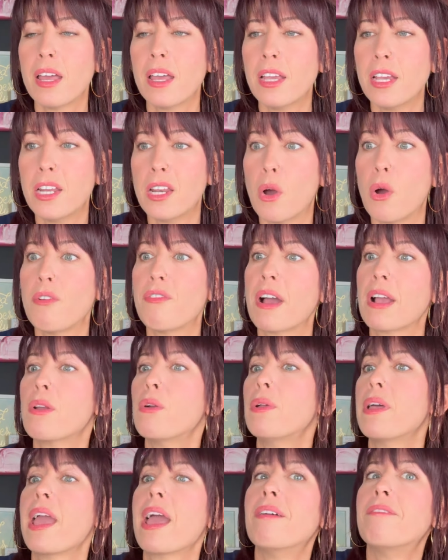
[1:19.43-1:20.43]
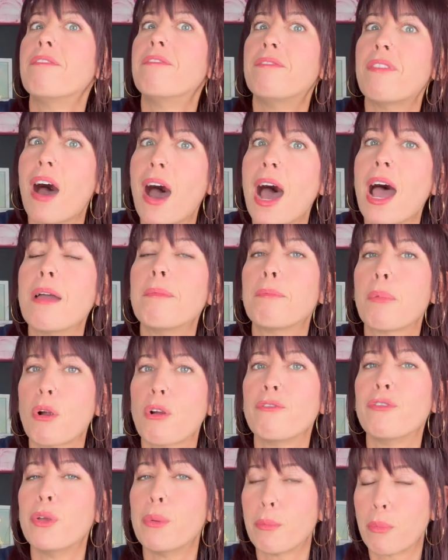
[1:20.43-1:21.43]
if I can only have 5
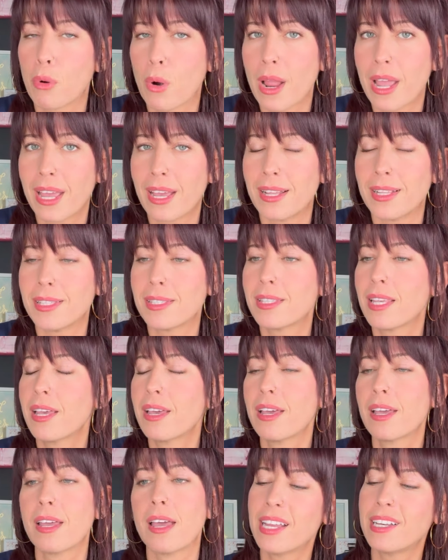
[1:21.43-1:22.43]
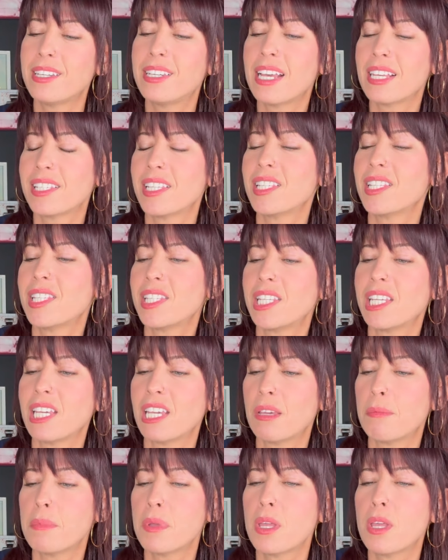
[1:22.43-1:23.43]
perfume brands, doesn't
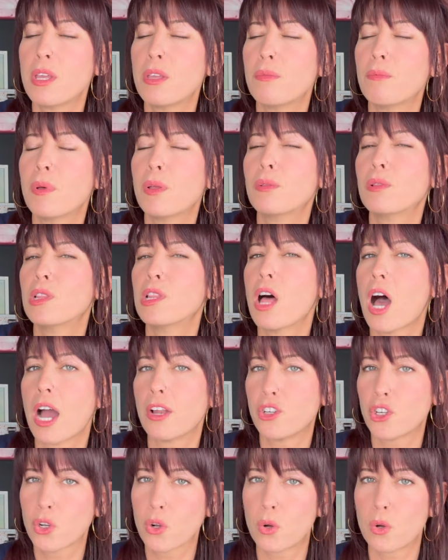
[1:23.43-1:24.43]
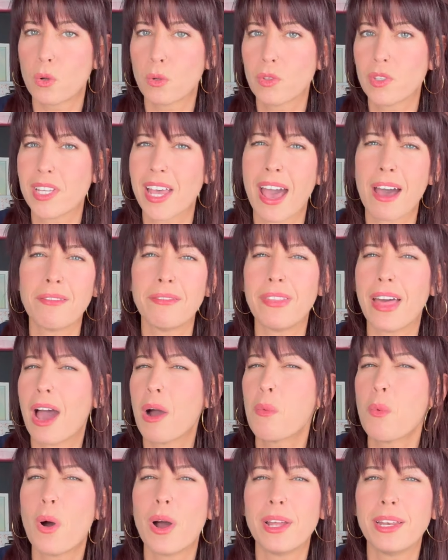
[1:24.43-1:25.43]
seem logical to have
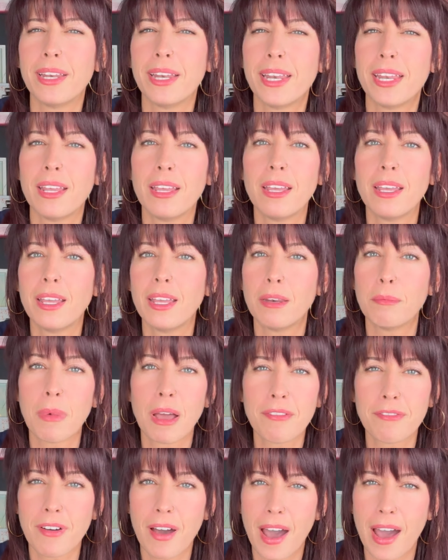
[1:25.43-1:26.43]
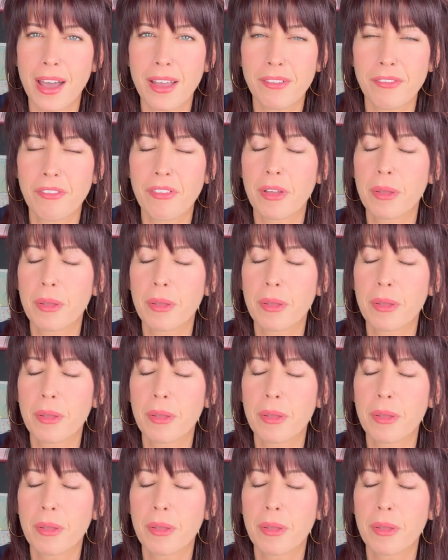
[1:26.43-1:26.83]
that one in my 5.